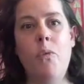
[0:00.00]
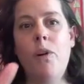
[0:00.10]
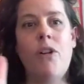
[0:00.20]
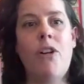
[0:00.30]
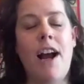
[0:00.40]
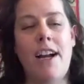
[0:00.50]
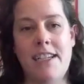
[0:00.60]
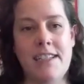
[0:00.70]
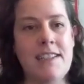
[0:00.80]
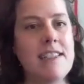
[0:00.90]
we're not
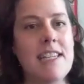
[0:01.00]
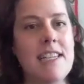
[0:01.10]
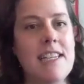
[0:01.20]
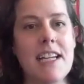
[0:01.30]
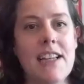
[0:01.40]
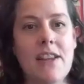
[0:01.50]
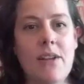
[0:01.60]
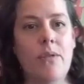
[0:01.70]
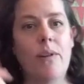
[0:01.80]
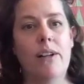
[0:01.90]
going to see
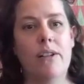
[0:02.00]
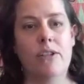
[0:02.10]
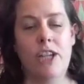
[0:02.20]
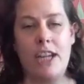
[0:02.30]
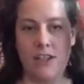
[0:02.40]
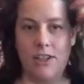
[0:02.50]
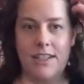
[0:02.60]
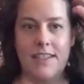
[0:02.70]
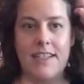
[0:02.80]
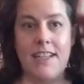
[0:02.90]
the real
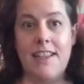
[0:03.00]
changes